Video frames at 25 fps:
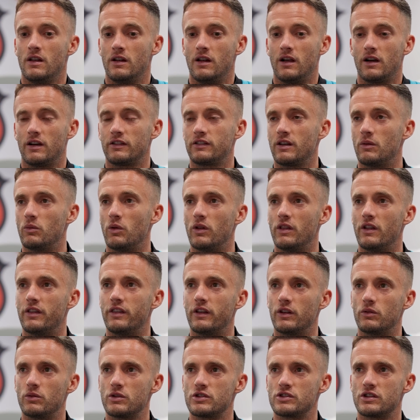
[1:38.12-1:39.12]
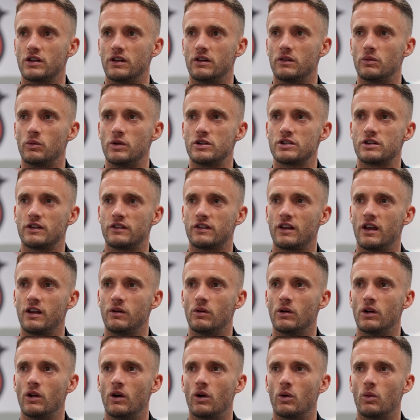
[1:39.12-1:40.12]
like I said, one of the things which can take
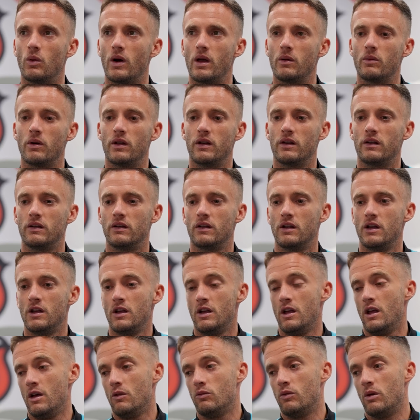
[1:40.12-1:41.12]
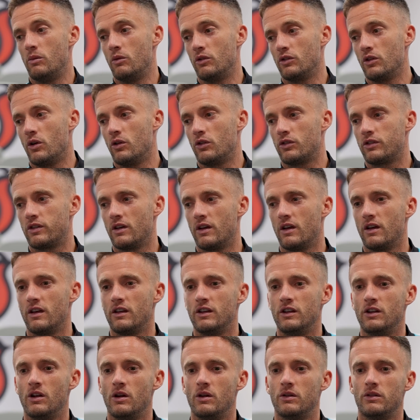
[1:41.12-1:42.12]
you a long way when results are,
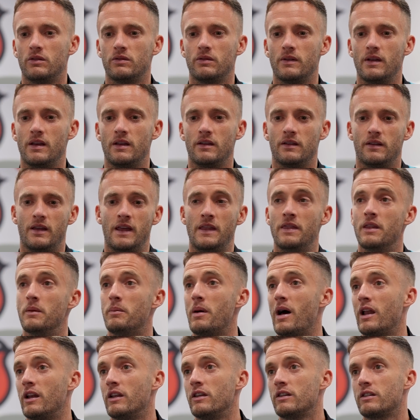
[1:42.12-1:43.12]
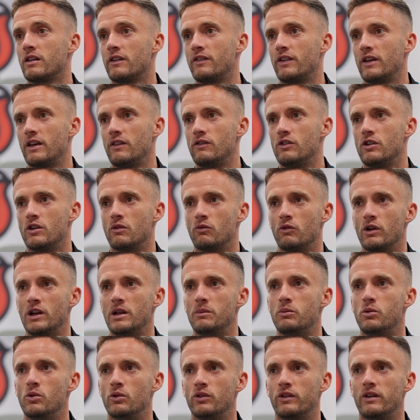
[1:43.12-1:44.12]
you know, in the balance. I think if you can
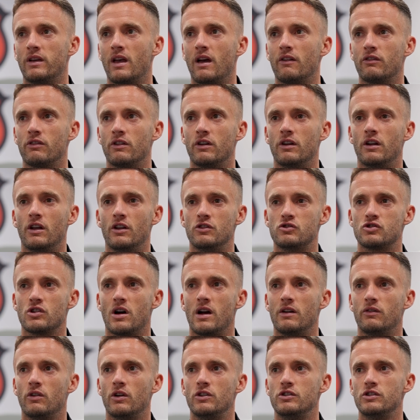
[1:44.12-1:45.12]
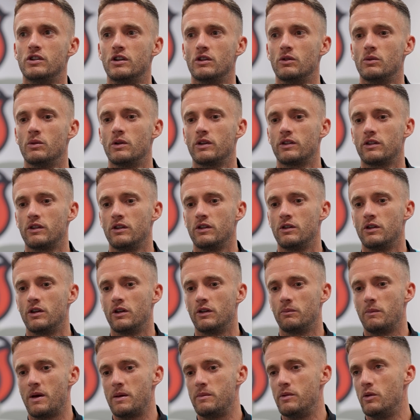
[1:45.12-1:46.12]
really pull together and drive on, you
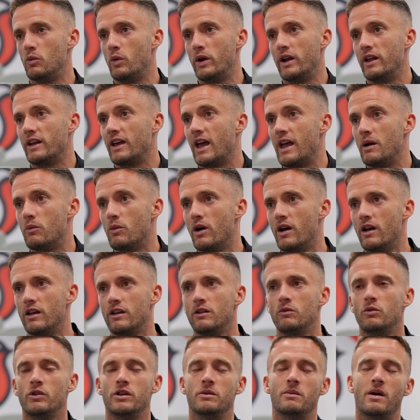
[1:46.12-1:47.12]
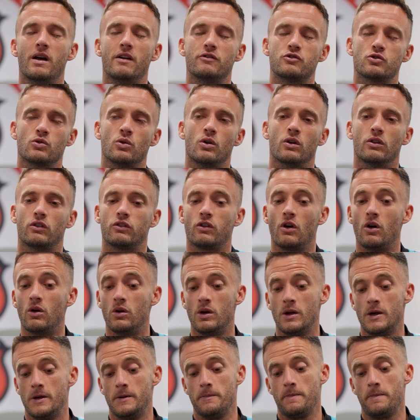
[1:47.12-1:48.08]
can maybe win a game where you may have drawn. So,